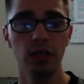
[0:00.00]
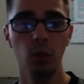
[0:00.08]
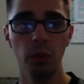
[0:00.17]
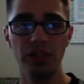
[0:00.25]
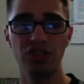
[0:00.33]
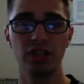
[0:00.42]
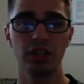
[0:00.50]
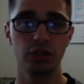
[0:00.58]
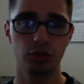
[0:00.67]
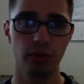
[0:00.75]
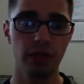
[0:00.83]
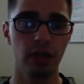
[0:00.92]
which
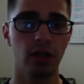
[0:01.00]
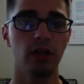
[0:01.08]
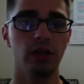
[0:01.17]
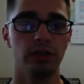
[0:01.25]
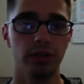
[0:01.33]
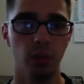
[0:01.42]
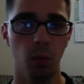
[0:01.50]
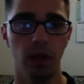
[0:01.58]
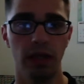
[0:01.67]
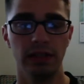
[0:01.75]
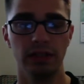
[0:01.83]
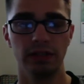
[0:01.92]
trigger do you
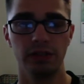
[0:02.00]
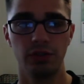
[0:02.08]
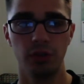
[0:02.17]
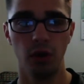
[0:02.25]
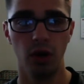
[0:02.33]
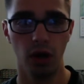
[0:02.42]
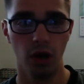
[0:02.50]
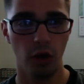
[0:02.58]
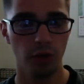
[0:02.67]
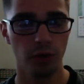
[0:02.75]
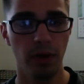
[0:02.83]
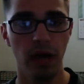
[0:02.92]
want to
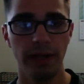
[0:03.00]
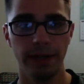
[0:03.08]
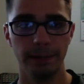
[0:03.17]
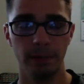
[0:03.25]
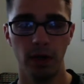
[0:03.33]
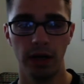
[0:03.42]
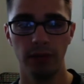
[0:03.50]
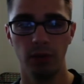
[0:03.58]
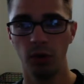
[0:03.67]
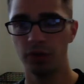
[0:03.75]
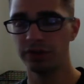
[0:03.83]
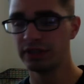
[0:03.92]
on your body, all right?
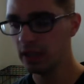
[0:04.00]
Well, there's